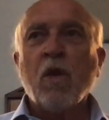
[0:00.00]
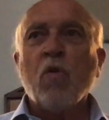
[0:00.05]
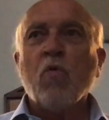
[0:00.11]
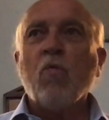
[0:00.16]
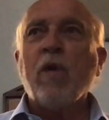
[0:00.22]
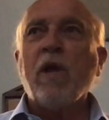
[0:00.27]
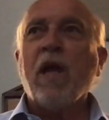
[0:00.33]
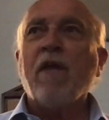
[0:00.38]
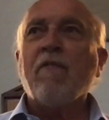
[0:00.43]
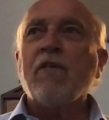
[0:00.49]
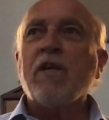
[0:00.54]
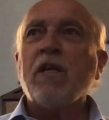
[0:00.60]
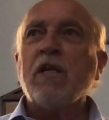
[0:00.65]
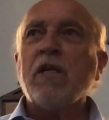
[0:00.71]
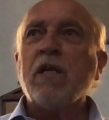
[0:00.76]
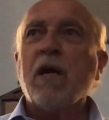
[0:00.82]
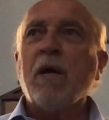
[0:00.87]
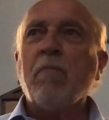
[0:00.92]
we have a
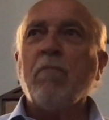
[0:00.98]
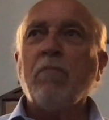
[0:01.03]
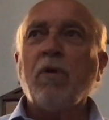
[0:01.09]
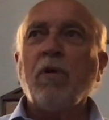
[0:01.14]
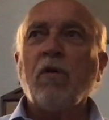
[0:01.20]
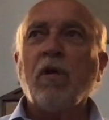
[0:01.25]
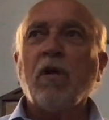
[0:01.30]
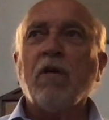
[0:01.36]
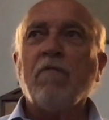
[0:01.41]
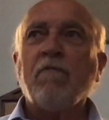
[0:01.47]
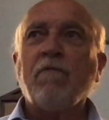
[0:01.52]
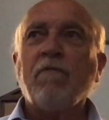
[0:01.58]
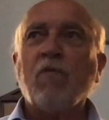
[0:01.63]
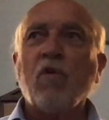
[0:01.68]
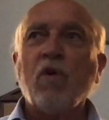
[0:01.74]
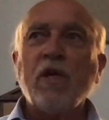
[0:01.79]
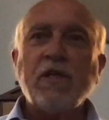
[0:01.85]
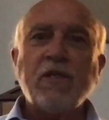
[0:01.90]
number of
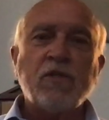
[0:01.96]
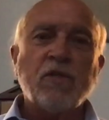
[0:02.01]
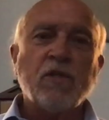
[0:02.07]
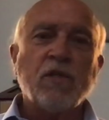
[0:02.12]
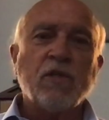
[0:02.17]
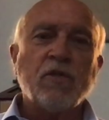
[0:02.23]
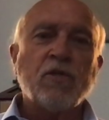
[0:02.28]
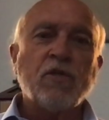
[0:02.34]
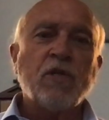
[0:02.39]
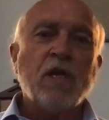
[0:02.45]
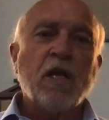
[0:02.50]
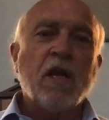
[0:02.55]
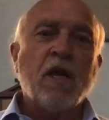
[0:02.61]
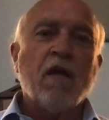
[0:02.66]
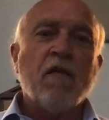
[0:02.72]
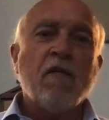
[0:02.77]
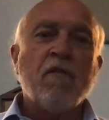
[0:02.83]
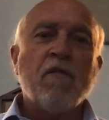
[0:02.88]
voices
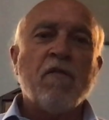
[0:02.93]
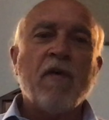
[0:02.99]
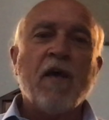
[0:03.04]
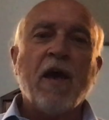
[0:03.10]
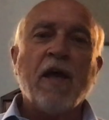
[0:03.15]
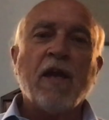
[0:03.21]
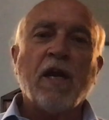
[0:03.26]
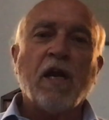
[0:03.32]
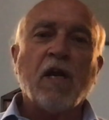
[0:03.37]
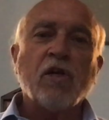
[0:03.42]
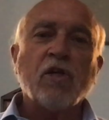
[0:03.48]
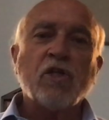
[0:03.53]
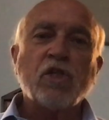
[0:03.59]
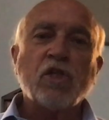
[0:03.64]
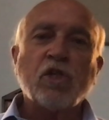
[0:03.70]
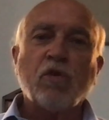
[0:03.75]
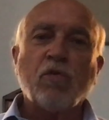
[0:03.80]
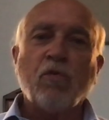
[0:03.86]
that are
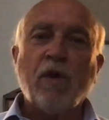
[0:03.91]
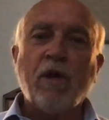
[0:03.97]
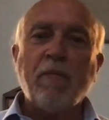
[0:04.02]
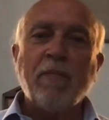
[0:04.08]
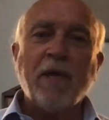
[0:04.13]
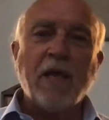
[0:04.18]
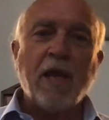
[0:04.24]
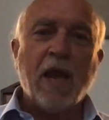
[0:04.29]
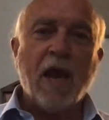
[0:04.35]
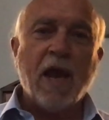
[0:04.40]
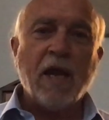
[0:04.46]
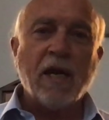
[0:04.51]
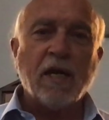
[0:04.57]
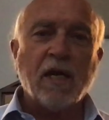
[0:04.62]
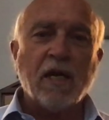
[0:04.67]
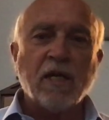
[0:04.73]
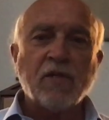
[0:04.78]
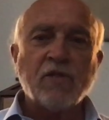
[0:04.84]
screaming at
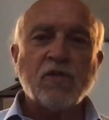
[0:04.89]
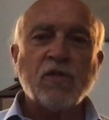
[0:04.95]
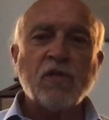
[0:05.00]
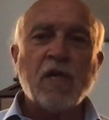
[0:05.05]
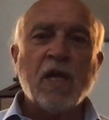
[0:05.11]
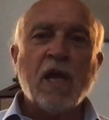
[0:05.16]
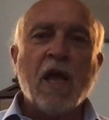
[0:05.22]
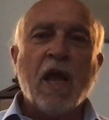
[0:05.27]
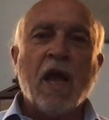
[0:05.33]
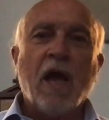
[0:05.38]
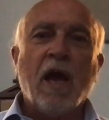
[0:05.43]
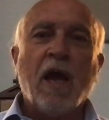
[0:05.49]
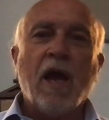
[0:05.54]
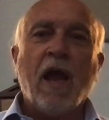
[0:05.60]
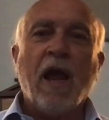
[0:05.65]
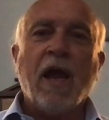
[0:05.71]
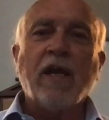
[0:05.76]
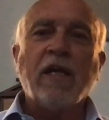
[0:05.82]
us
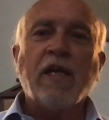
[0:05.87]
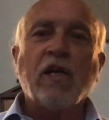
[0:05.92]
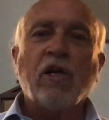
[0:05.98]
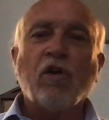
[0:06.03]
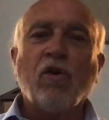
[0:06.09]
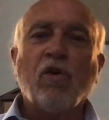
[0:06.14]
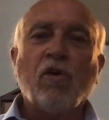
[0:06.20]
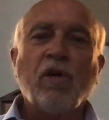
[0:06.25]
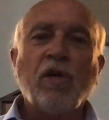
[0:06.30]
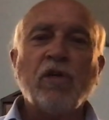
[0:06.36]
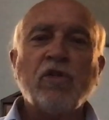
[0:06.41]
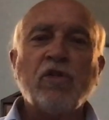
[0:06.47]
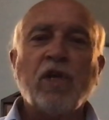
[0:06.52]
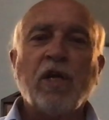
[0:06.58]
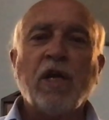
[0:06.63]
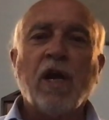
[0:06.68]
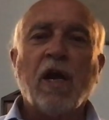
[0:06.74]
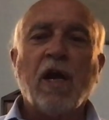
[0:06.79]
and
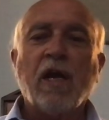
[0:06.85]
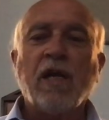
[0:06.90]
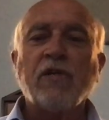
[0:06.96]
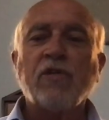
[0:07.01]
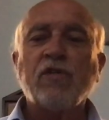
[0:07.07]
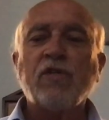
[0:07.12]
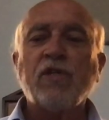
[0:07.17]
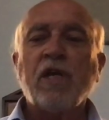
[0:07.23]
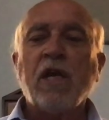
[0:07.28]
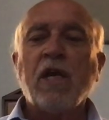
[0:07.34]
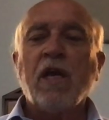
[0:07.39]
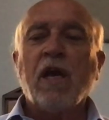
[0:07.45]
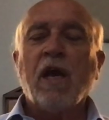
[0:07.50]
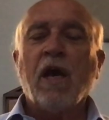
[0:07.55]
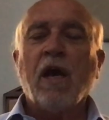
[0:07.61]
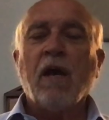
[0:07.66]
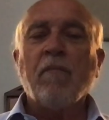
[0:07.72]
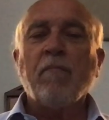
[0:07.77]
encouraging us
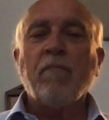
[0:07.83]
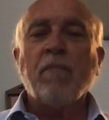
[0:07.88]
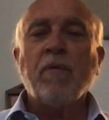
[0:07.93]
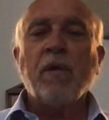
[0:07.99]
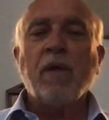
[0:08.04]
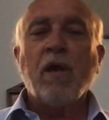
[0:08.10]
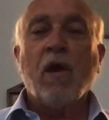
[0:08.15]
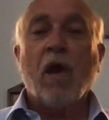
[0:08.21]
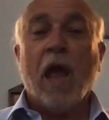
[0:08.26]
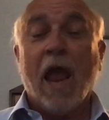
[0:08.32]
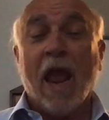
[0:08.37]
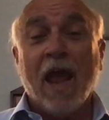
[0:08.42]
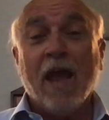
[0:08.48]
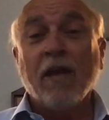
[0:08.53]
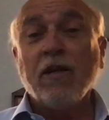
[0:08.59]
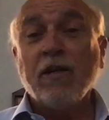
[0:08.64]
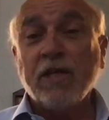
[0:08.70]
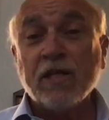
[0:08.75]

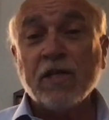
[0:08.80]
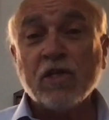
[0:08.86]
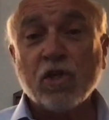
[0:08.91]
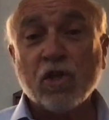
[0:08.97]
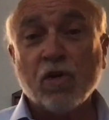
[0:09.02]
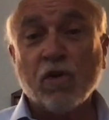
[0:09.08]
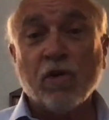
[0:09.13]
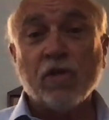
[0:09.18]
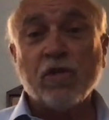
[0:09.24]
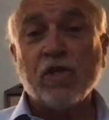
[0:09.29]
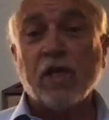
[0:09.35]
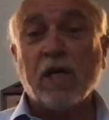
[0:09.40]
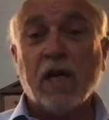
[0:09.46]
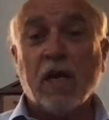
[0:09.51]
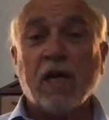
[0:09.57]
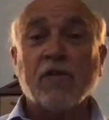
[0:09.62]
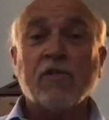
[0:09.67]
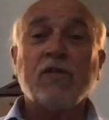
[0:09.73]
and discouraging
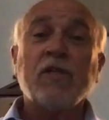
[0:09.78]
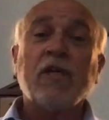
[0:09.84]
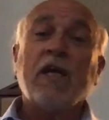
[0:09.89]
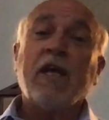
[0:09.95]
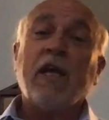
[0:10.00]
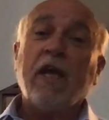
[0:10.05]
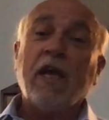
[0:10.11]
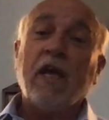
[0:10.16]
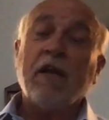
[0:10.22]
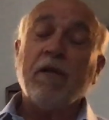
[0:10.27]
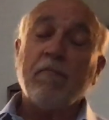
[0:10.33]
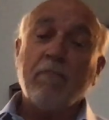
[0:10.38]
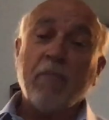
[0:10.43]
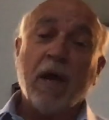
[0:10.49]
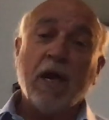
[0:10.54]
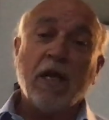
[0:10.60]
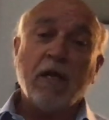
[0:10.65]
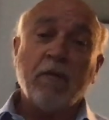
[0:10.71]
us in
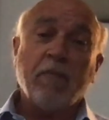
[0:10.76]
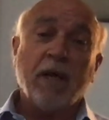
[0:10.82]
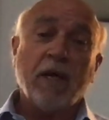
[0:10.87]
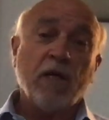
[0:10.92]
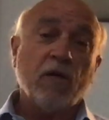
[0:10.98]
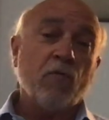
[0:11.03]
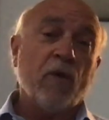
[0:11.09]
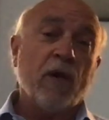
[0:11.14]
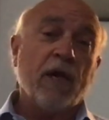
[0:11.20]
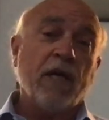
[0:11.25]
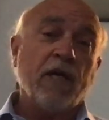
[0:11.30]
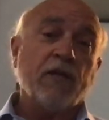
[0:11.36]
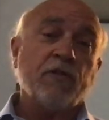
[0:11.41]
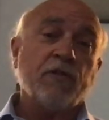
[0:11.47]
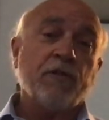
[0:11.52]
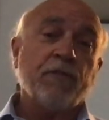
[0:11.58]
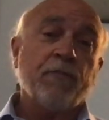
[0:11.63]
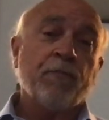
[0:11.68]
many, many ways.